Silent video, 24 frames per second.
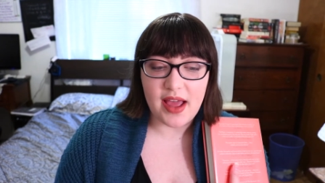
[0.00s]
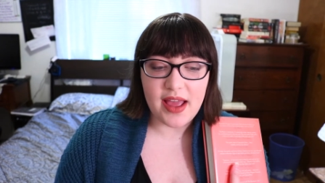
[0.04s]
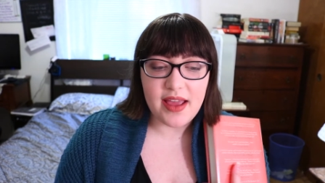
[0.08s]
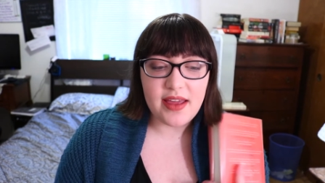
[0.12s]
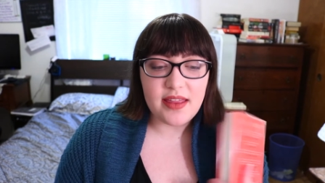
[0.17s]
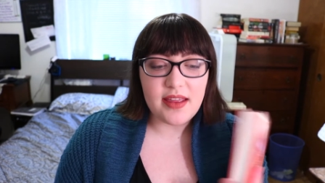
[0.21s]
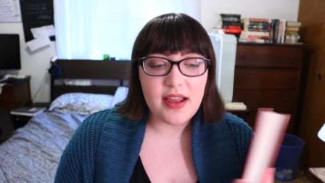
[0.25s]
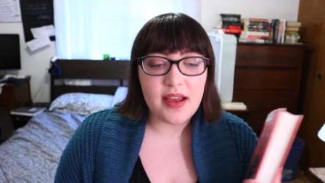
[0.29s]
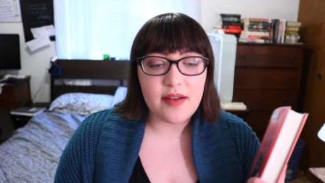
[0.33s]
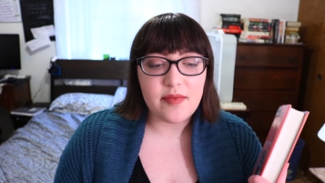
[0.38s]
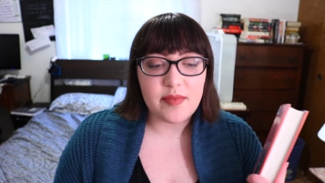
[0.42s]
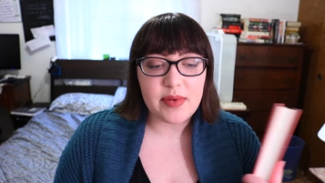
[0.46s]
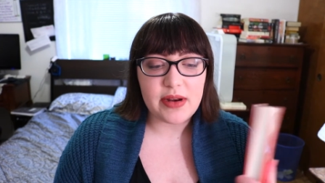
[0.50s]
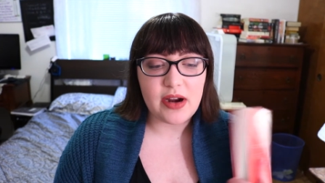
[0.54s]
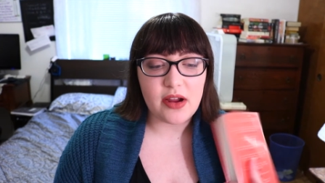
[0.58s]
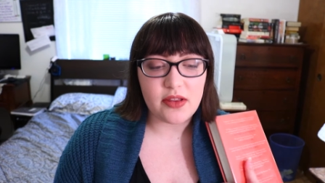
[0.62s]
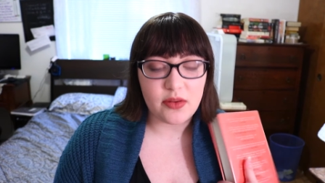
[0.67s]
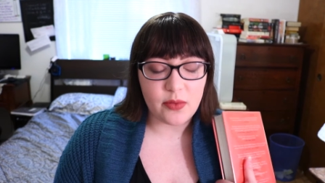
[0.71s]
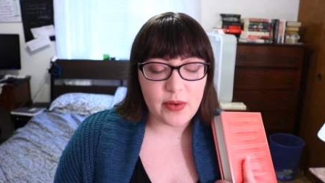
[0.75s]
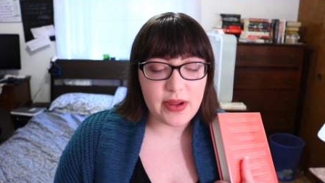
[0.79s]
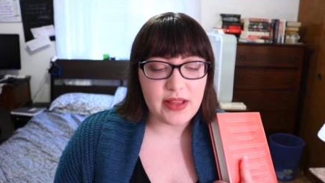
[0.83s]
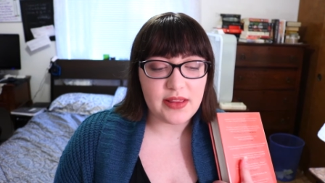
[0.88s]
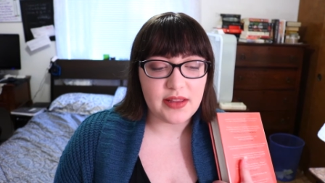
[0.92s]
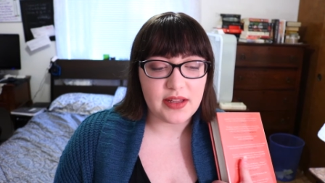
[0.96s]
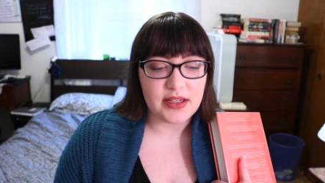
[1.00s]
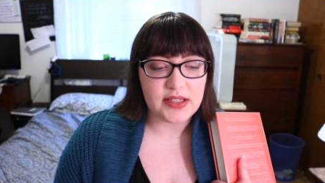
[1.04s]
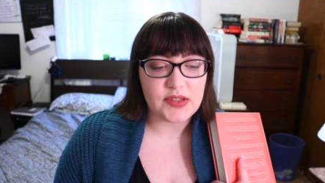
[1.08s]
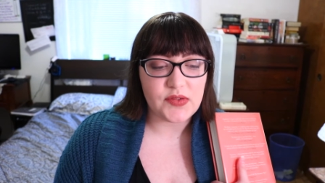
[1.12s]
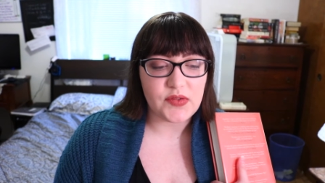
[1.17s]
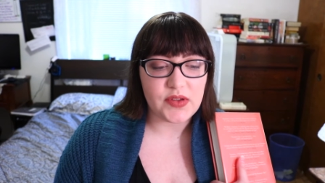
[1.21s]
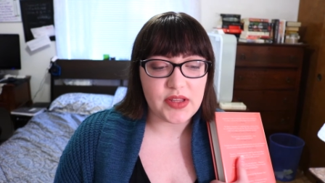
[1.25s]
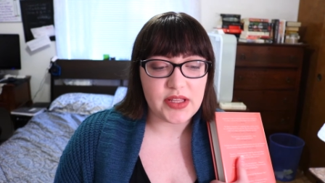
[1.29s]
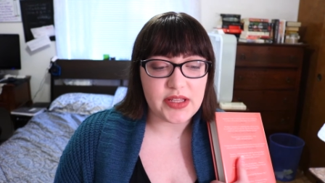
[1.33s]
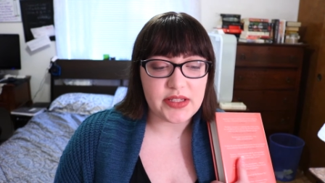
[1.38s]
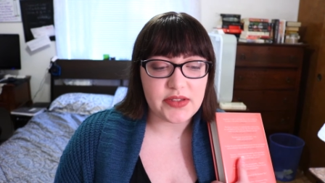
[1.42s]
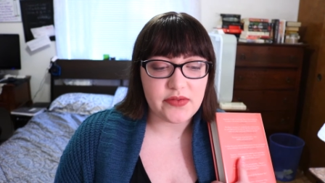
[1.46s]
I think I've been on the wait list
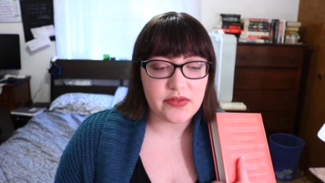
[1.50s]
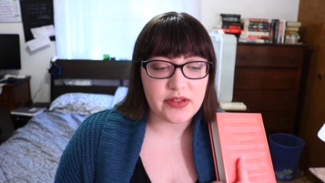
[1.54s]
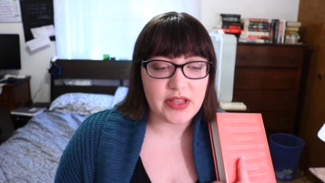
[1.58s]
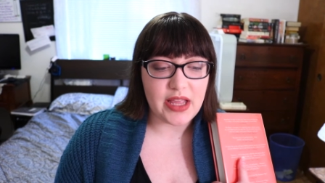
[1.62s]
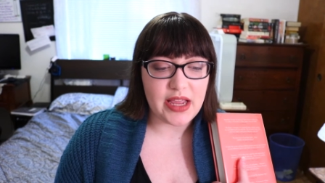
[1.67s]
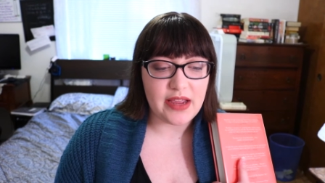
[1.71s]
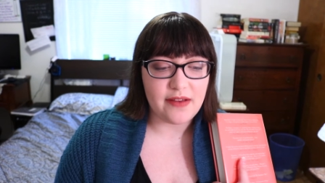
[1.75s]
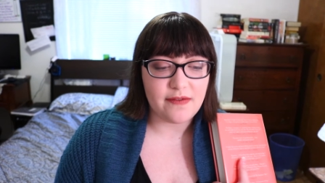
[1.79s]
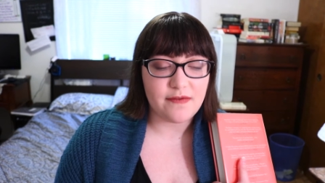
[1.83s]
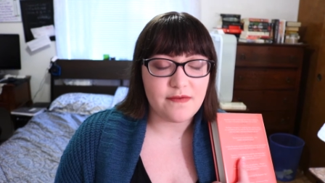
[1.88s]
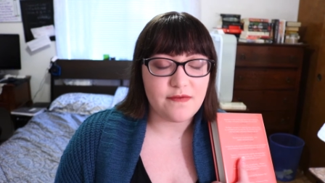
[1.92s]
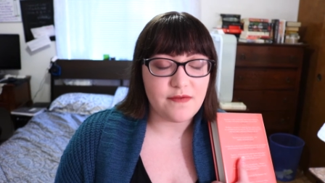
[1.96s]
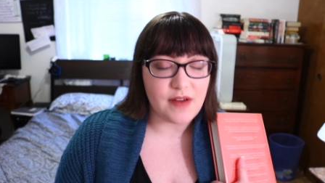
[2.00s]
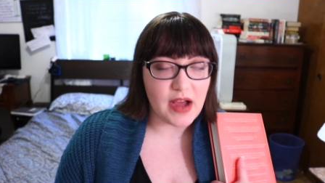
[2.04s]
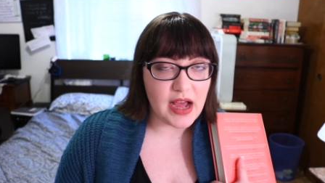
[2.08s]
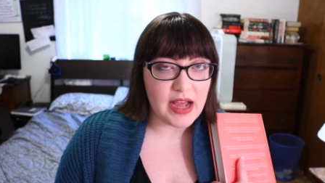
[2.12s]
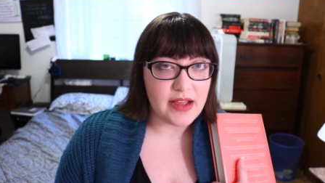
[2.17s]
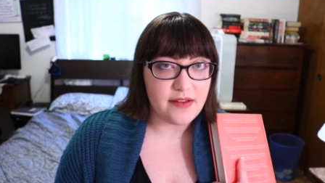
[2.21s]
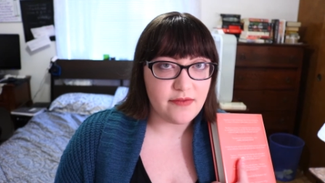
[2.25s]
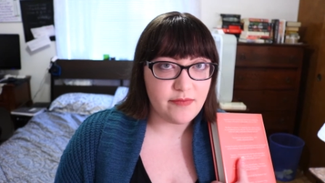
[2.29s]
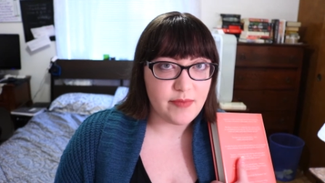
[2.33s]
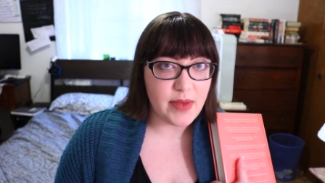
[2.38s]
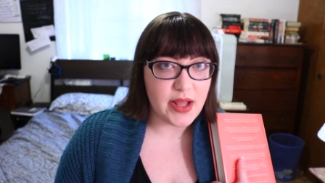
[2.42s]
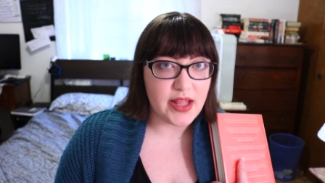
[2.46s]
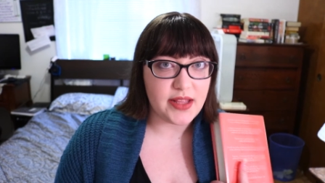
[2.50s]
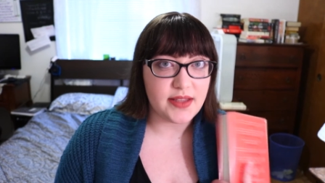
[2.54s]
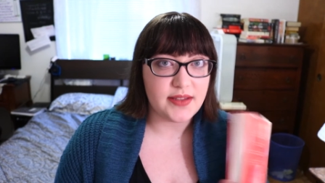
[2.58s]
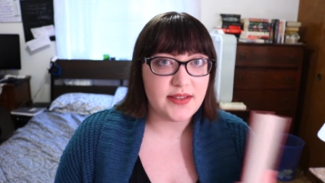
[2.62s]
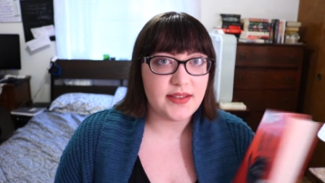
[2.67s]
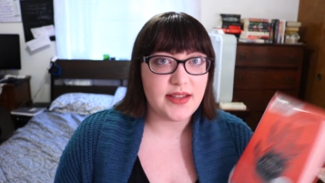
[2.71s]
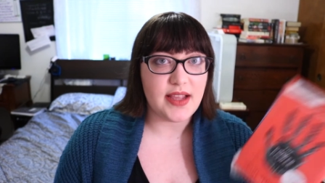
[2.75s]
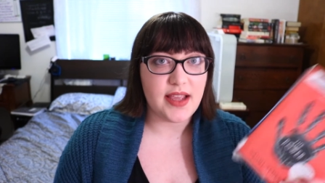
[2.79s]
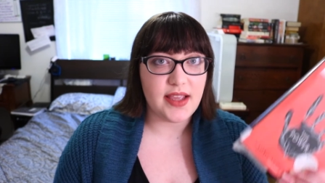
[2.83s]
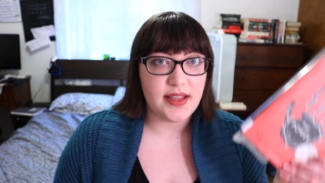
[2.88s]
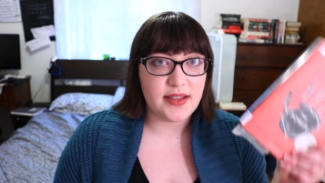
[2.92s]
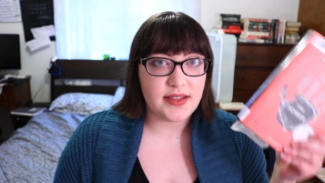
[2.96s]
for this for like five
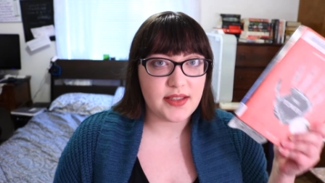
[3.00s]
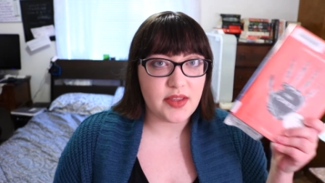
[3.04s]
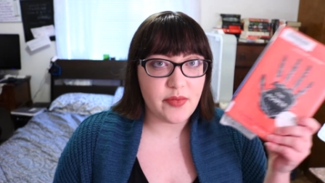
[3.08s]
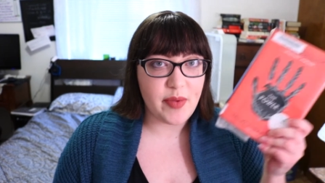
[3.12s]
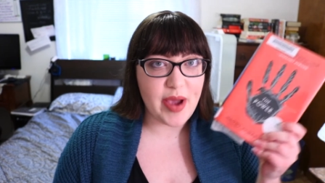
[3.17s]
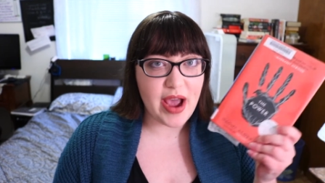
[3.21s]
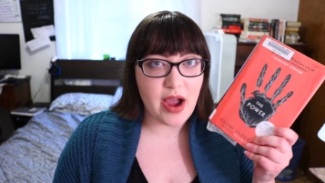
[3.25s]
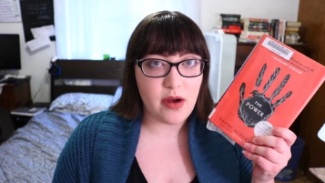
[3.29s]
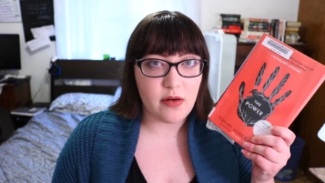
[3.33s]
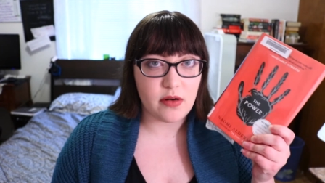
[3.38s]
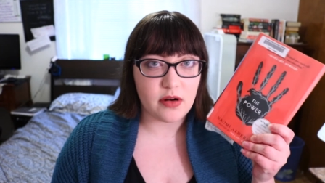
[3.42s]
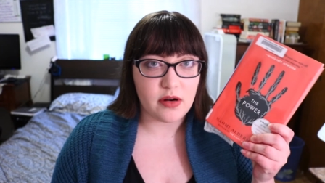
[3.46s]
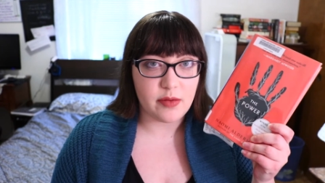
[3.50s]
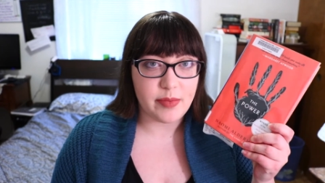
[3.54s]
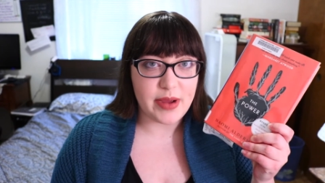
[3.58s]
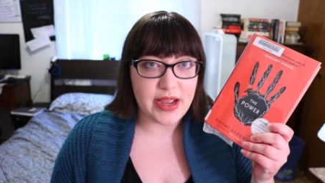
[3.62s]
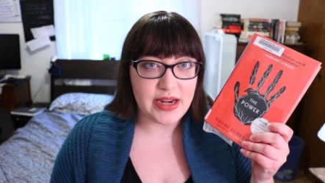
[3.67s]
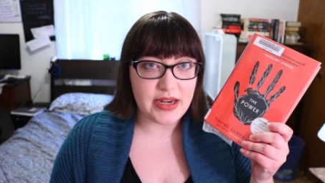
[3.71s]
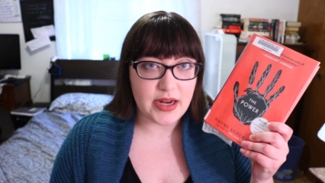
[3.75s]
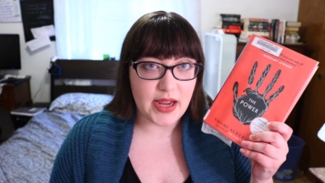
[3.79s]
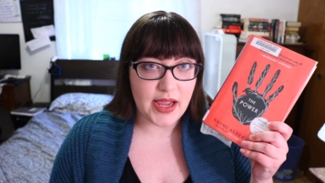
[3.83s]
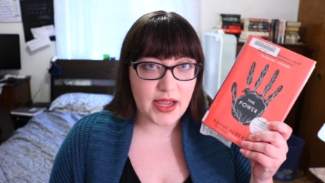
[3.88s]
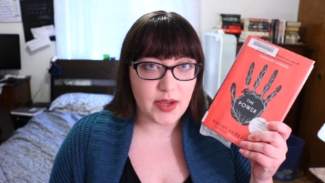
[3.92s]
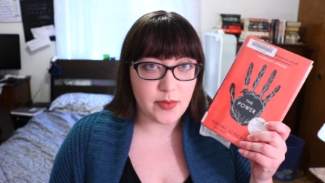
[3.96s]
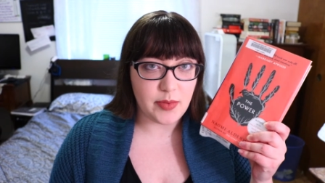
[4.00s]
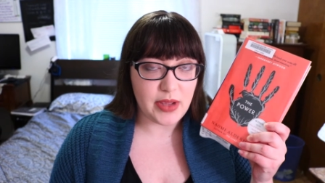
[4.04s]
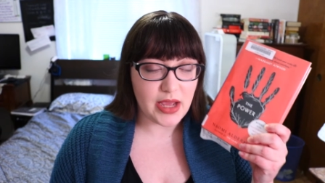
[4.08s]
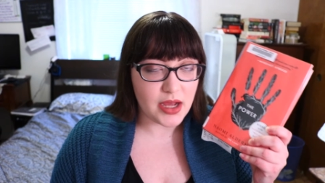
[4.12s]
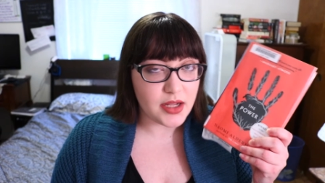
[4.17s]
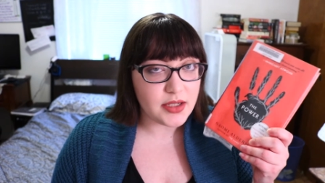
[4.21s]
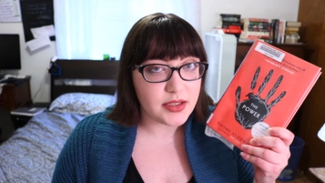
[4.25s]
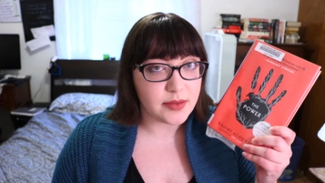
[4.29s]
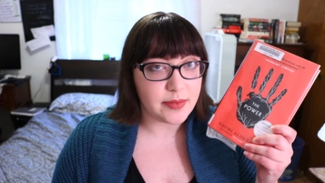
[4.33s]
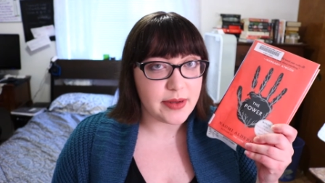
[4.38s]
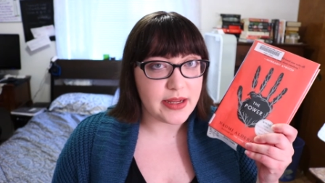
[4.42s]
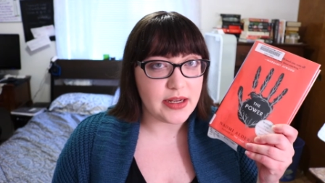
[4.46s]
months, is The Power by Naomi
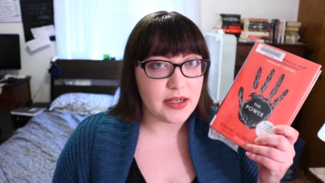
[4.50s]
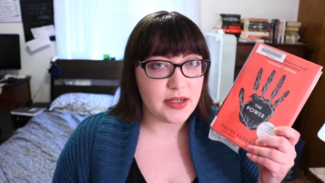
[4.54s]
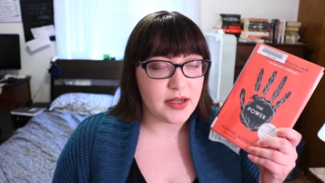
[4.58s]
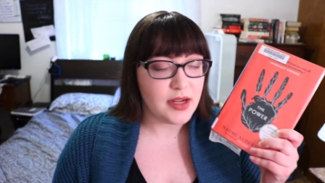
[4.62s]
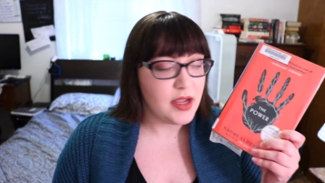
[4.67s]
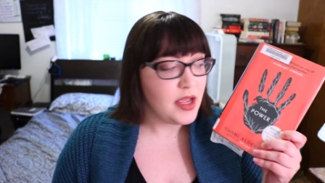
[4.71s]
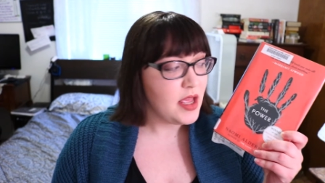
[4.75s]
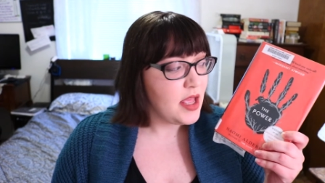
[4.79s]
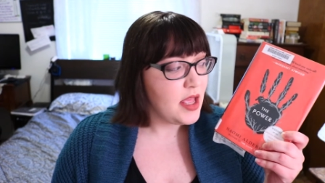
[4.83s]
Alderman,